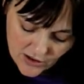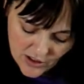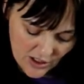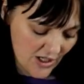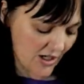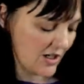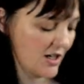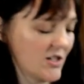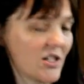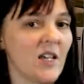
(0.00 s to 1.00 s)
You
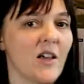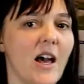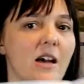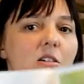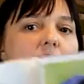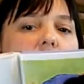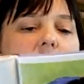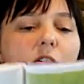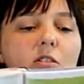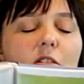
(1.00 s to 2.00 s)
can see there
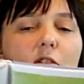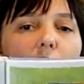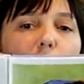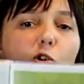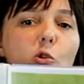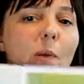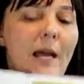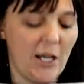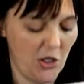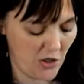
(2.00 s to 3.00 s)
full
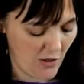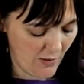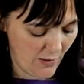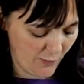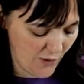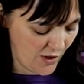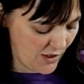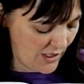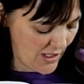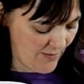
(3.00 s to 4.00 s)
page for
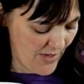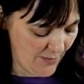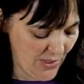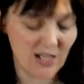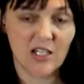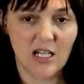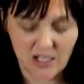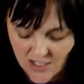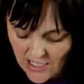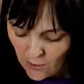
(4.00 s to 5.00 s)
the painting
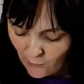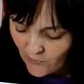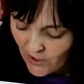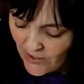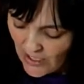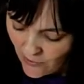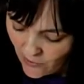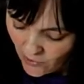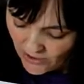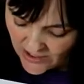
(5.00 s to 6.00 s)
itself, and then
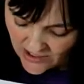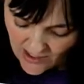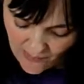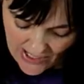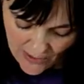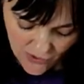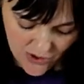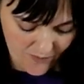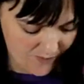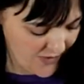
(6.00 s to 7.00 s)
all this about
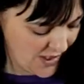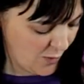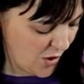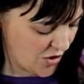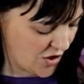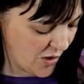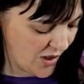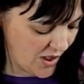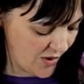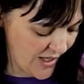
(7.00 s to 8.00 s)
what's
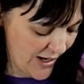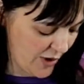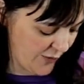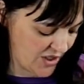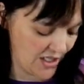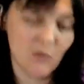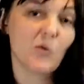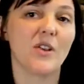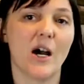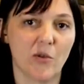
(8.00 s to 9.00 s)
going on there. And obviously
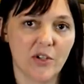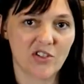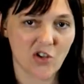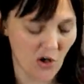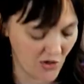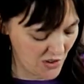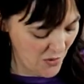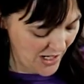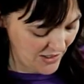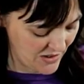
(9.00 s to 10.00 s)
with that one the story's
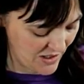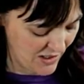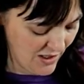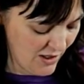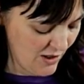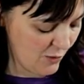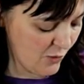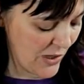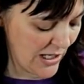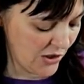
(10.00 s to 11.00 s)
quite
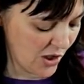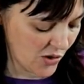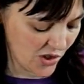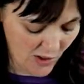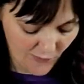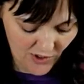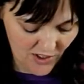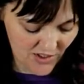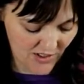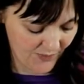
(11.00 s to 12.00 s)
well known and
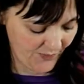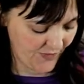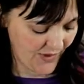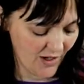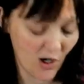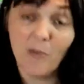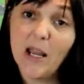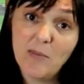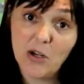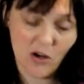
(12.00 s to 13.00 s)
obvious, or
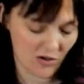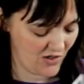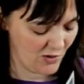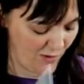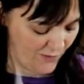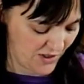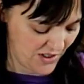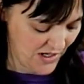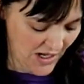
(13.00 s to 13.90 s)
maybe not so obvious.